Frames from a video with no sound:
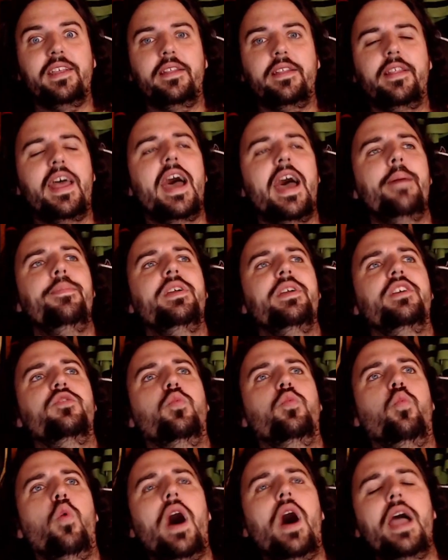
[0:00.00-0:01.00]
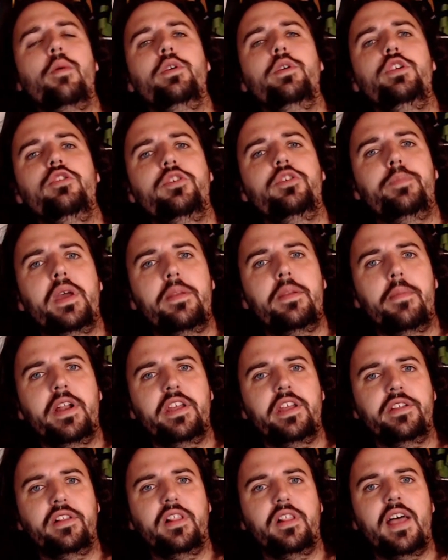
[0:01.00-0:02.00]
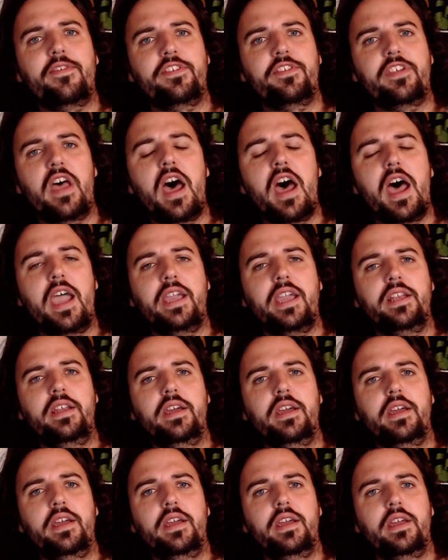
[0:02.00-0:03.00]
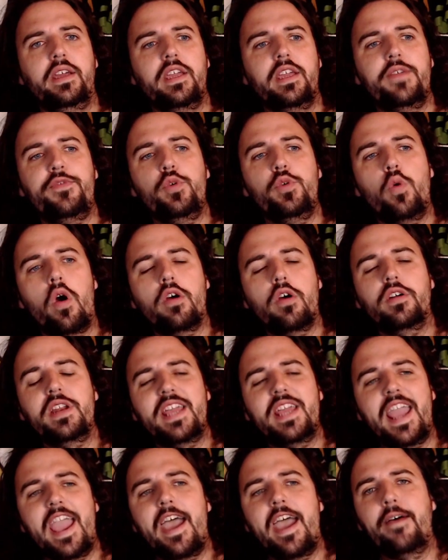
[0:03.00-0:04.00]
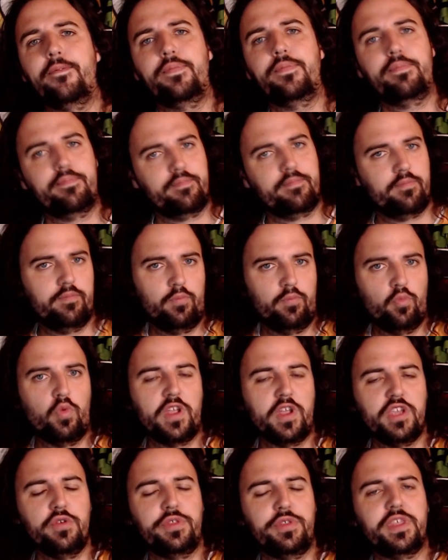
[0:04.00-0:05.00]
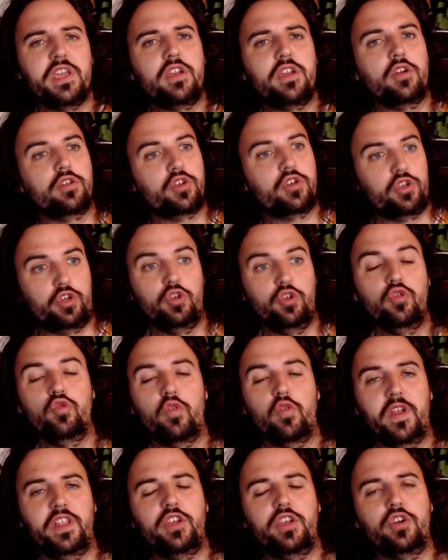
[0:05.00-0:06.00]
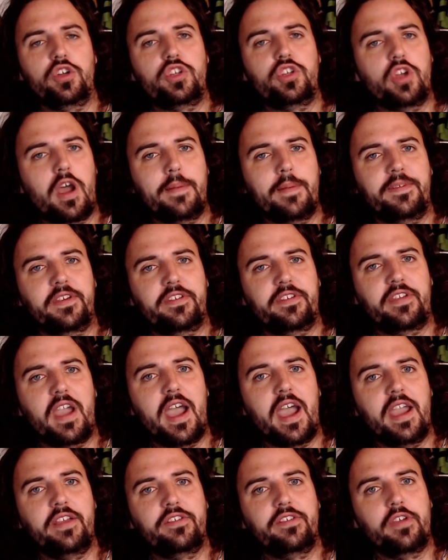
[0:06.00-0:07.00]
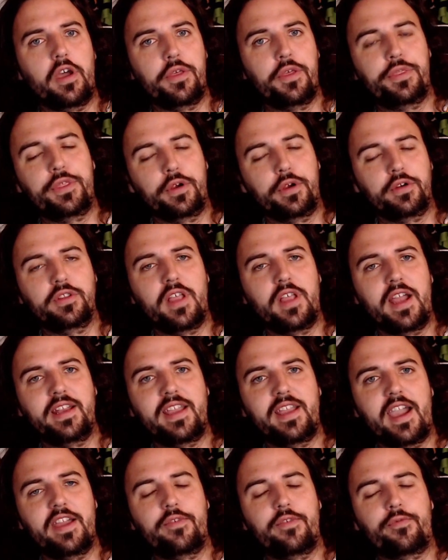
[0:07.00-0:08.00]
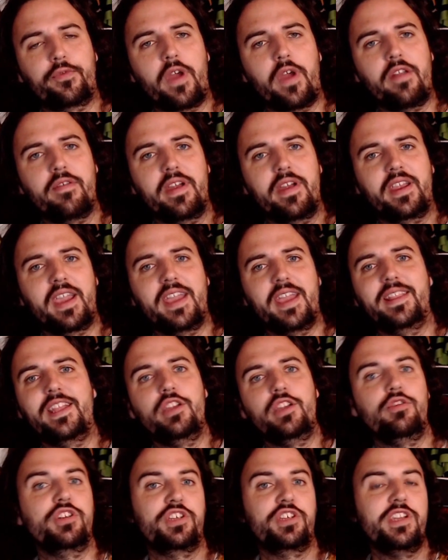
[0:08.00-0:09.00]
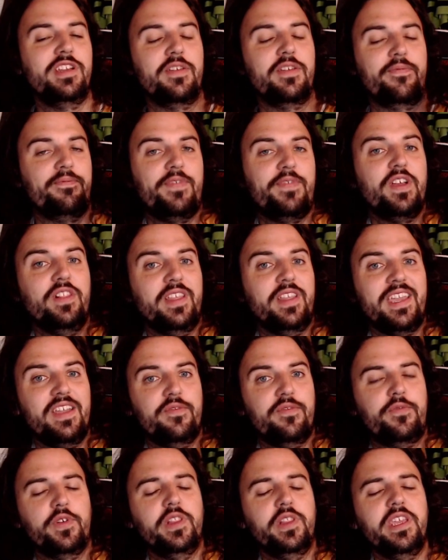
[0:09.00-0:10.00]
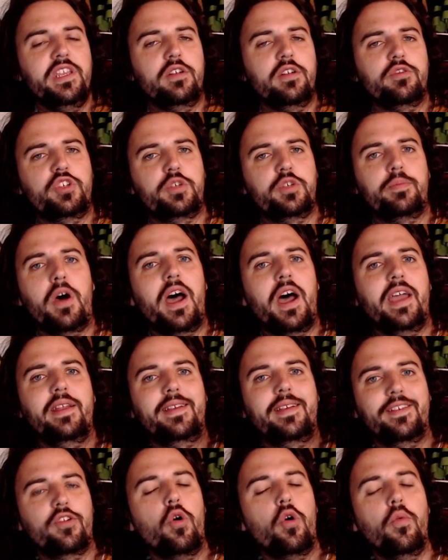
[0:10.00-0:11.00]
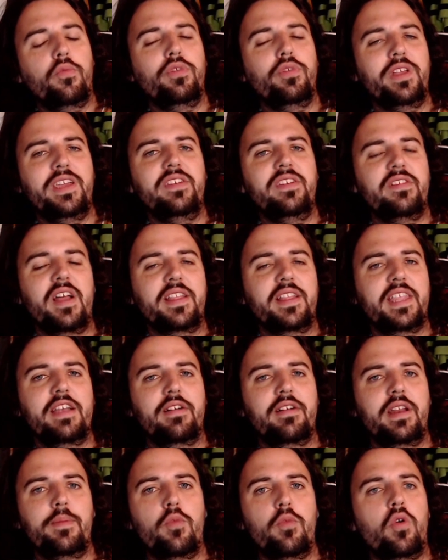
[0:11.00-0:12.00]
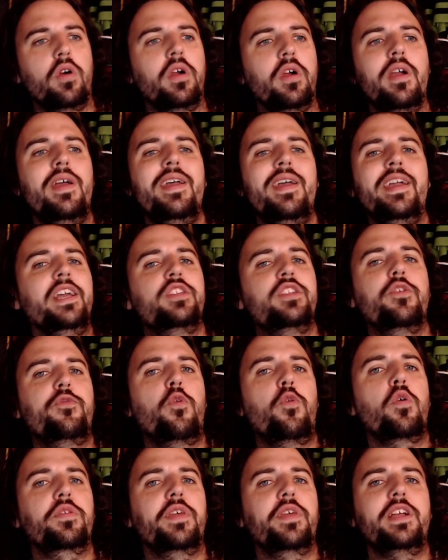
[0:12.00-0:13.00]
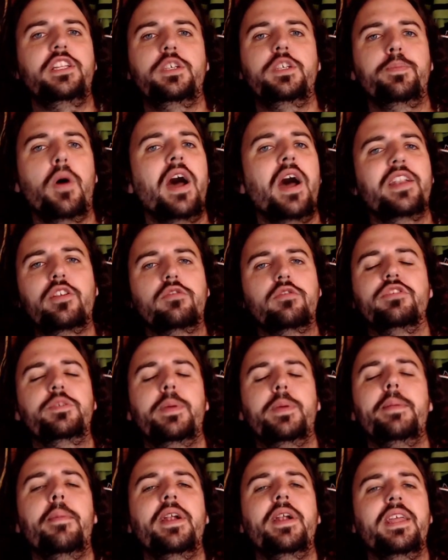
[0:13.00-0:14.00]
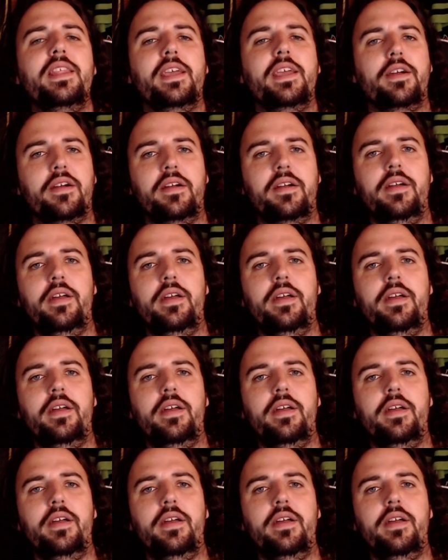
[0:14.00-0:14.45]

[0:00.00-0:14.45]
than that, because why would you spend money on the left side if you already have what you think are 2 really good top 6 guys, a third line guy in Frederick, and then you just need to fill in Foligno's spot because hopefully he's not there anymore. It's a fourth line spot. Don't spend money there.